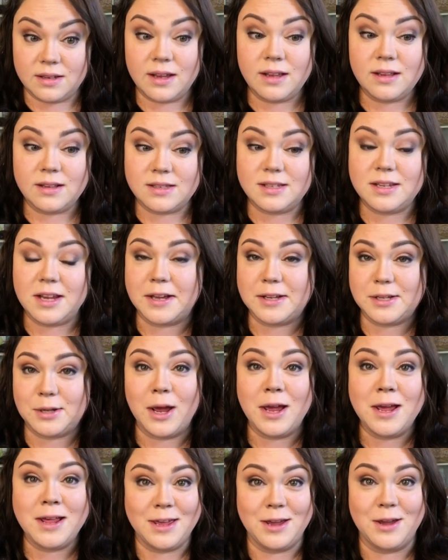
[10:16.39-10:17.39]
It sticks
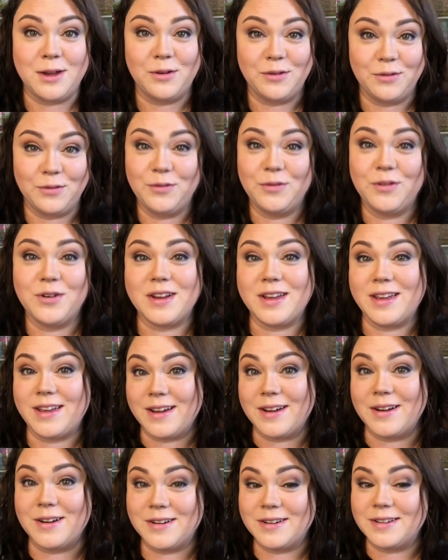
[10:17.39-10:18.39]
with you for
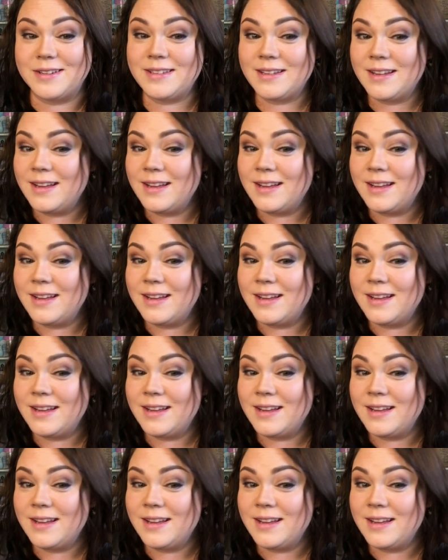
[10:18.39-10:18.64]
years.